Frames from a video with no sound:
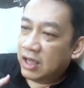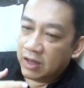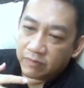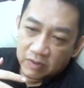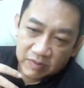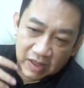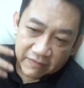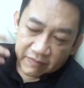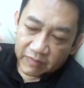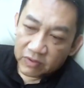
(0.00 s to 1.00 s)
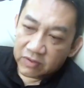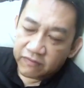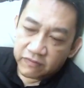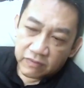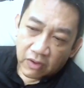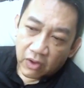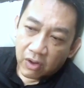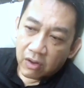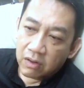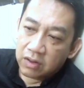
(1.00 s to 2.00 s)
I probably have a beautiful
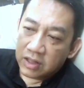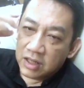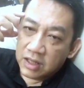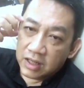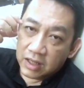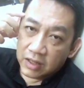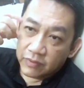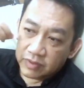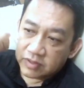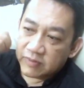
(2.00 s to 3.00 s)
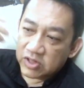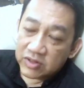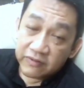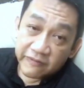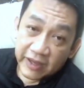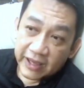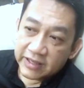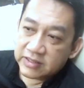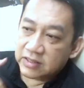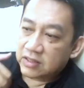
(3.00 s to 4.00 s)
hall uh, with special
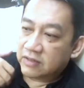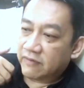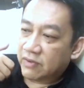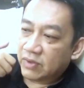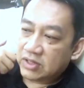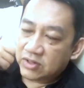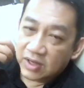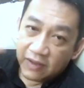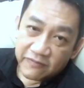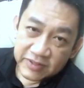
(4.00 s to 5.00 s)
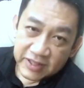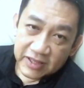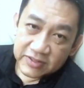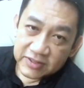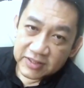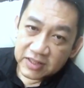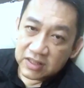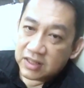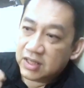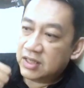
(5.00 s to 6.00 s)
effects if I wanted to emphasize on
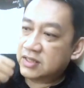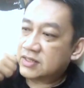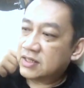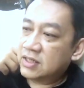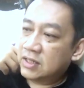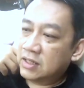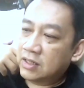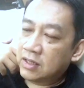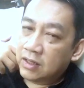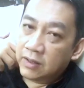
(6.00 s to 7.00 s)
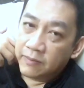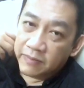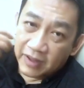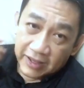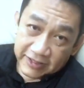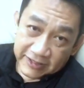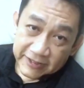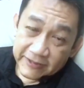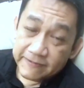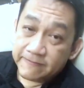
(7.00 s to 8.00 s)
certain things.
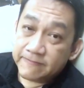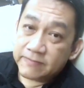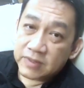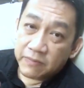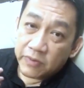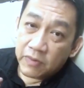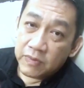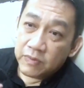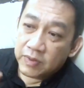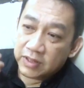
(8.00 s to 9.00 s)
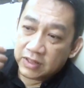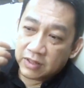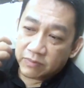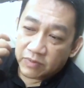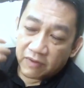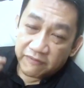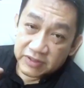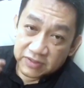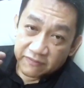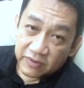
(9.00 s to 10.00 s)
But the problem with the
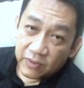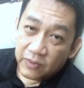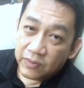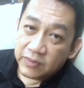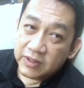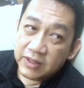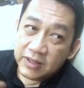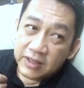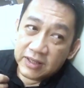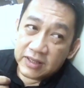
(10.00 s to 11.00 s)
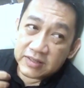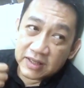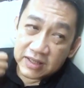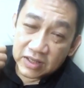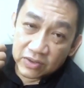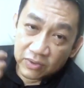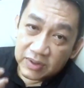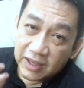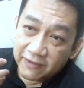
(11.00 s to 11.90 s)
prophets of the old is that they don't